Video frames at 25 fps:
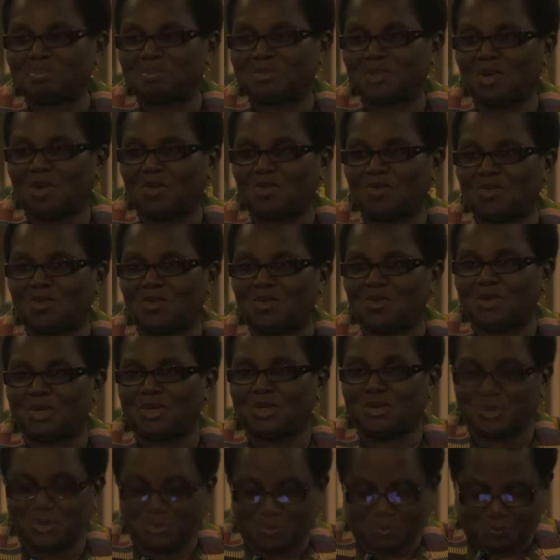often we
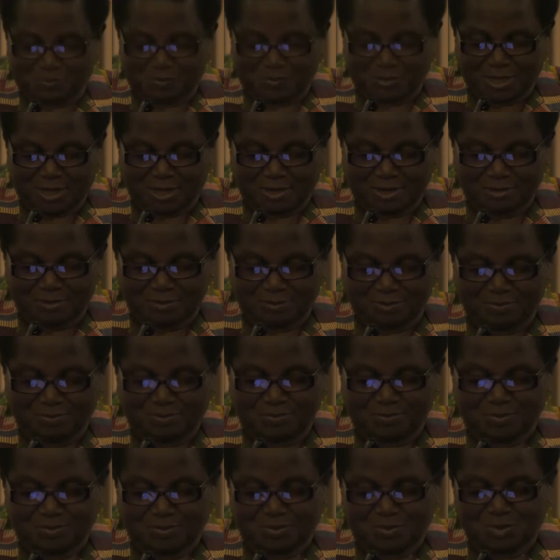do, 10,
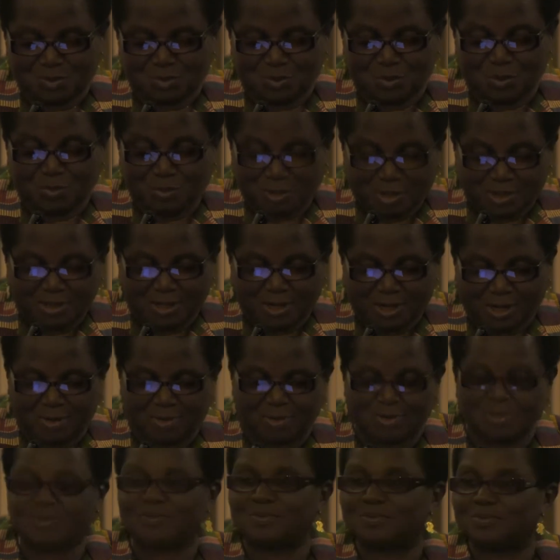we build a
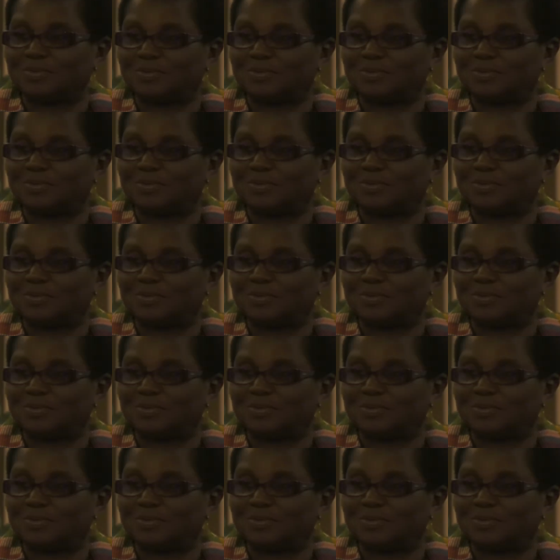house.